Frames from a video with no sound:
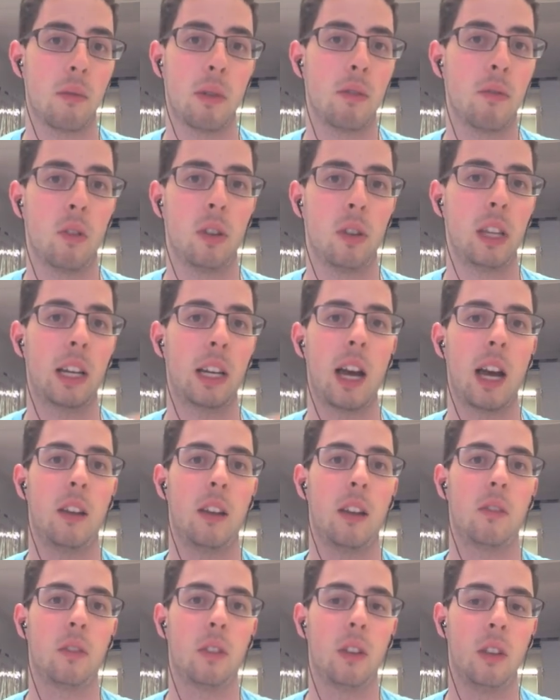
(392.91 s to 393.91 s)
And we've only
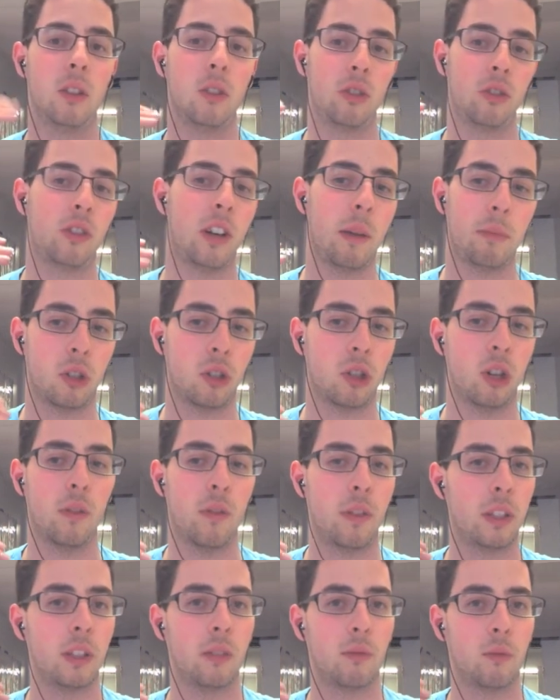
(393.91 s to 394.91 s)
kind of scraped the
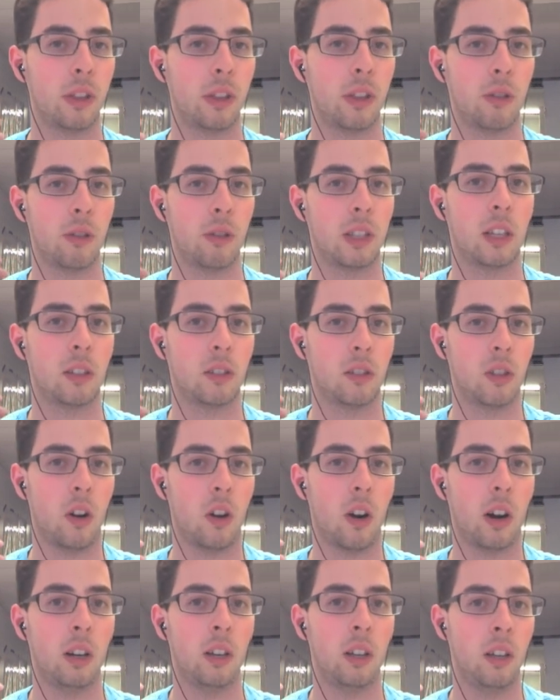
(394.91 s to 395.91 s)
surface of what those
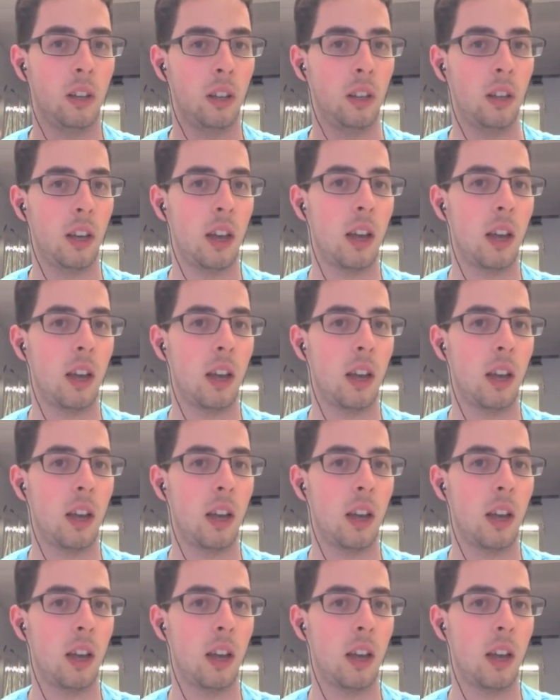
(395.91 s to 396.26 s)
things are,